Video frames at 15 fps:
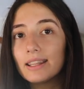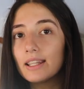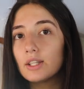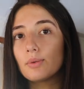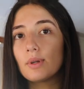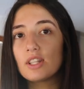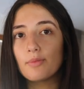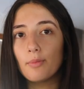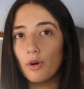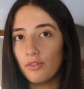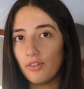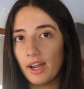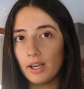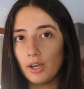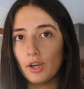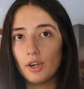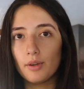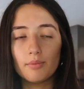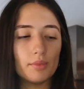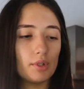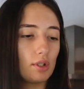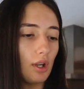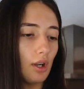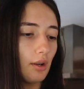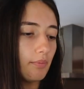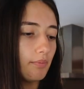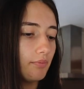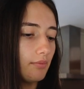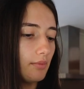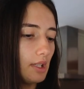This one's more for at home, so
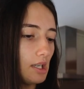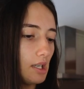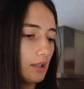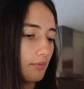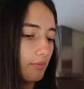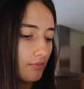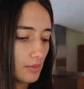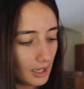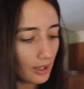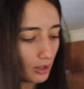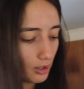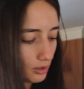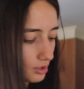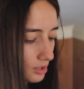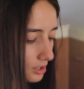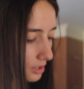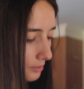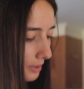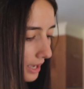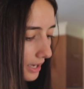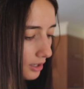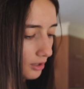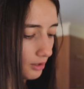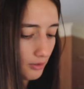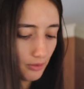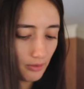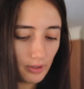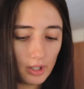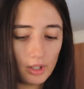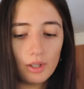yeah. And I got just a pack
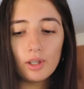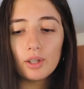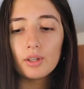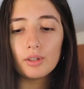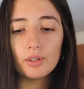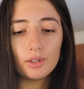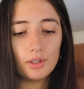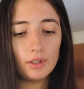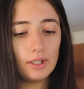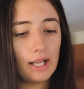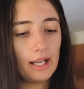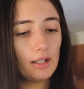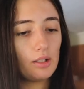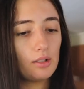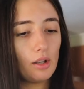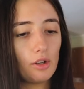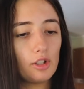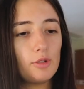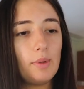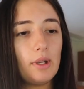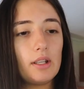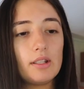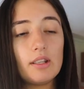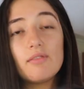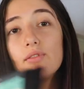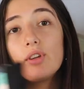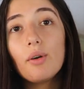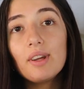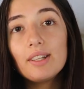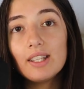of crew neck socks because I have
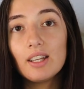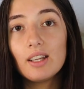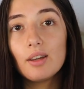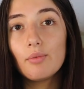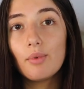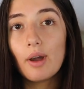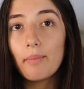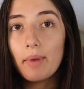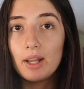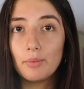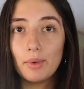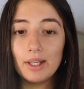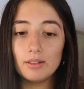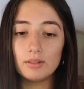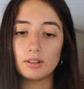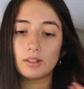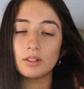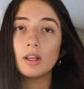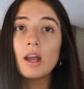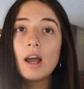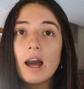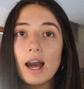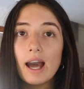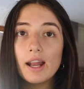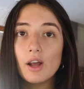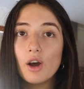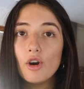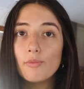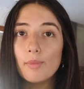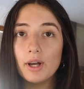no idea where mine went. I had a
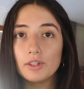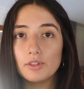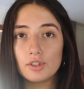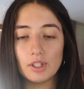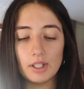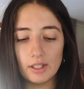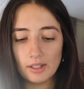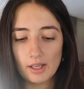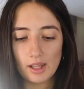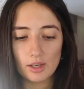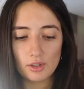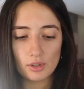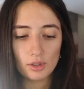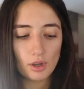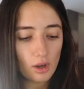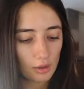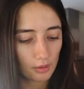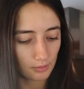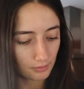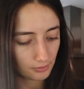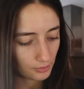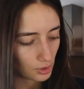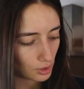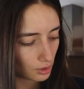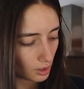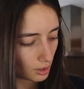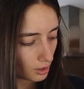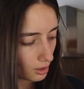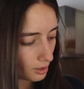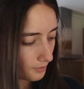whole bunch and now they're just gone.
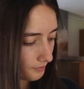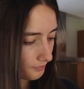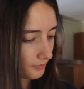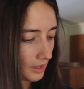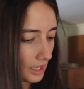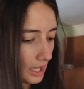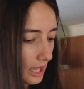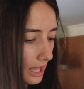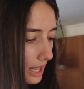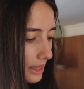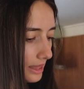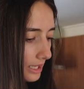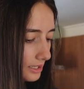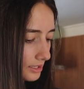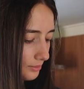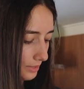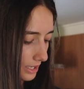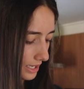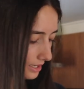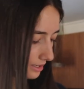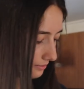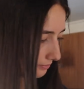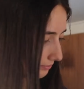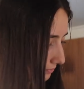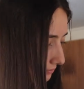So that's me.